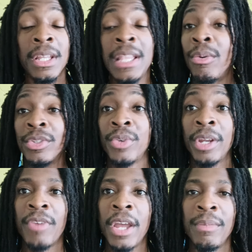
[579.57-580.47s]
That was a
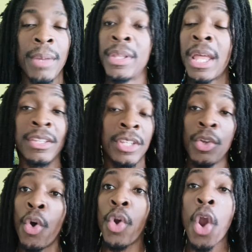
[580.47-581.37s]
great fight, man. But like I said, the
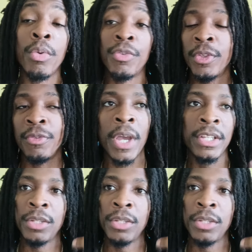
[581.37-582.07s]
whole card was full of fights.